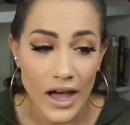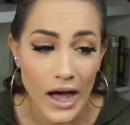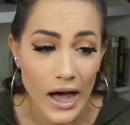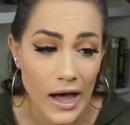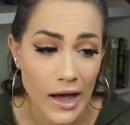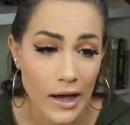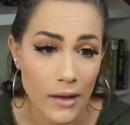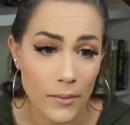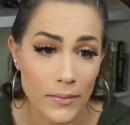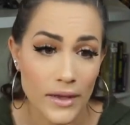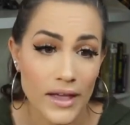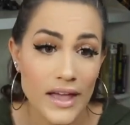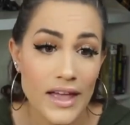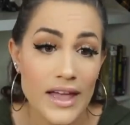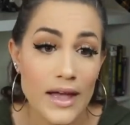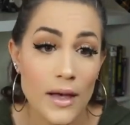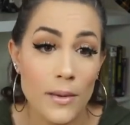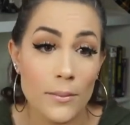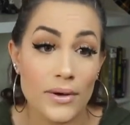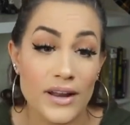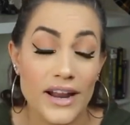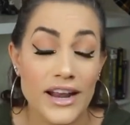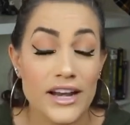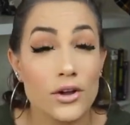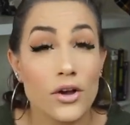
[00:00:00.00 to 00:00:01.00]

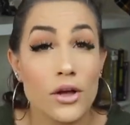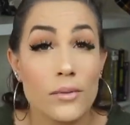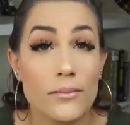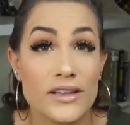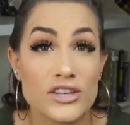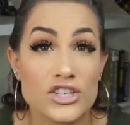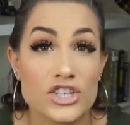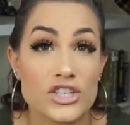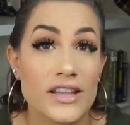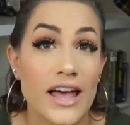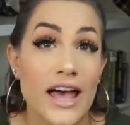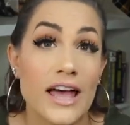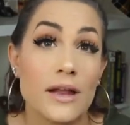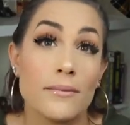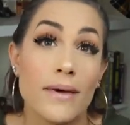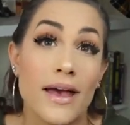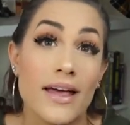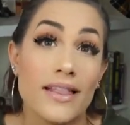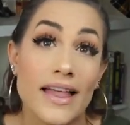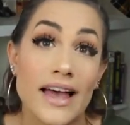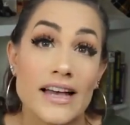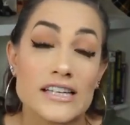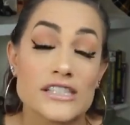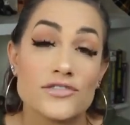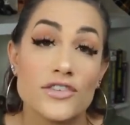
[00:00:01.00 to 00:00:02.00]
But I know I mentioned that in my
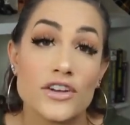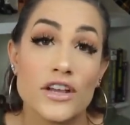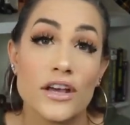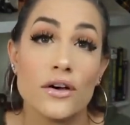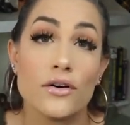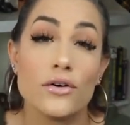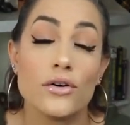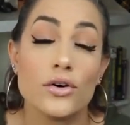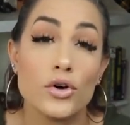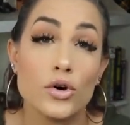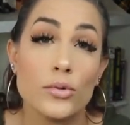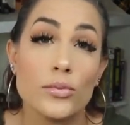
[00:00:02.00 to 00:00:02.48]
last video.